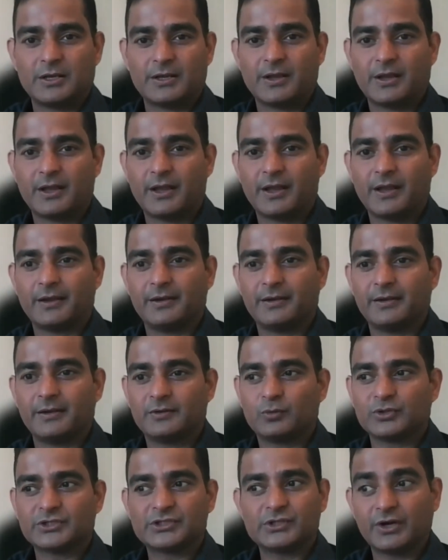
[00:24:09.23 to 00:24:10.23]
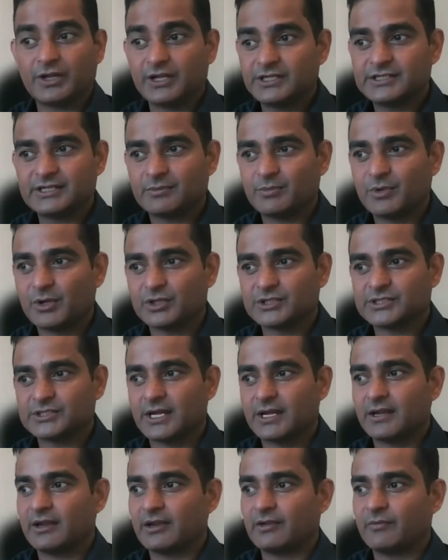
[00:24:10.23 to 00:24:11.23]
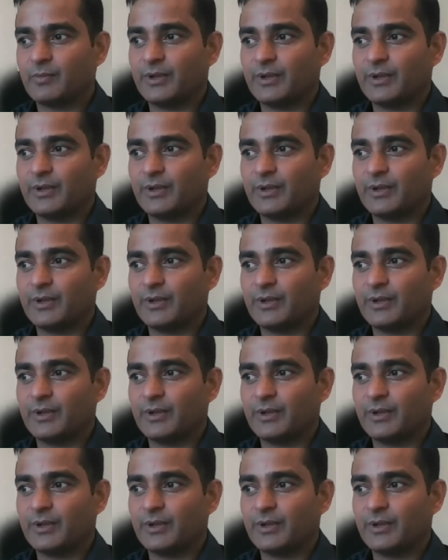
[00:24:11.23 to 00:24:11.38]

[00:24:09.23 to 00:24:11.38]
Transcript: And it was not easy because I had